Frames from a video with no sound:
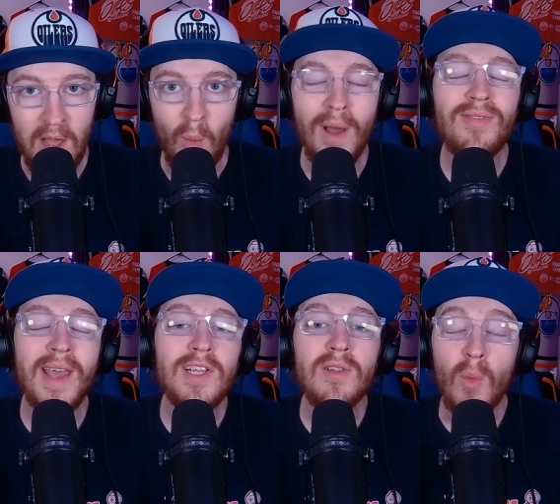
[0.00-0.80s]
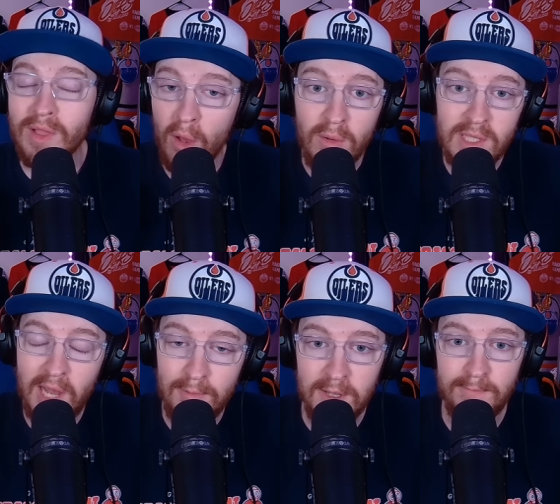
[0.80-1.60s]
What those
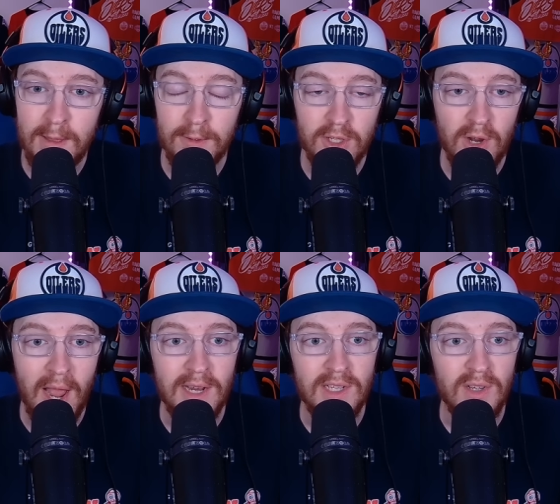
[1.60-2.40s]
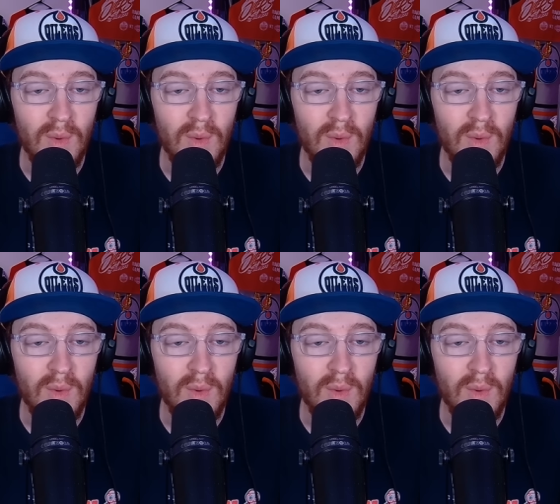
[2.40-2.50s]
types of people try and do,